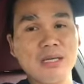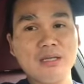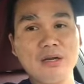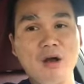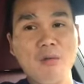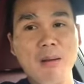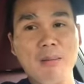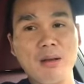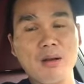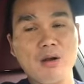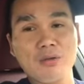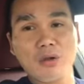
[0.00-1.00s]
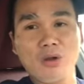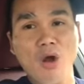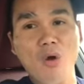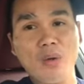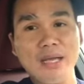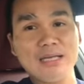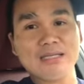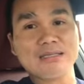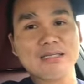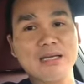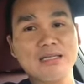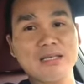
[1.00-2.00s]
You know, the goal
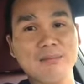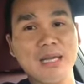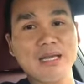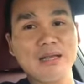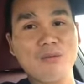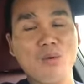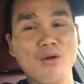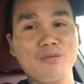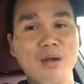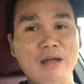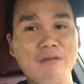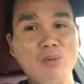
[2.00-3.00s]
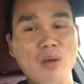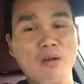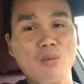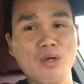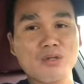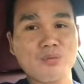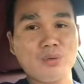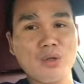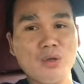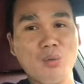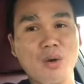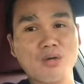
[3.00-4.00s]
is to make it work for everyone. It works for
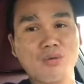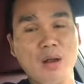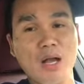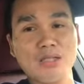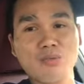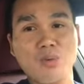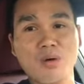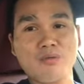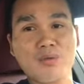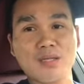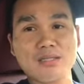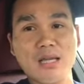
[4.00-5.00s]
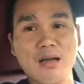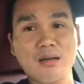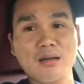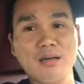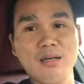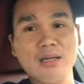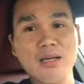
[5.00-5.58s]
you, works for us, work for the seller.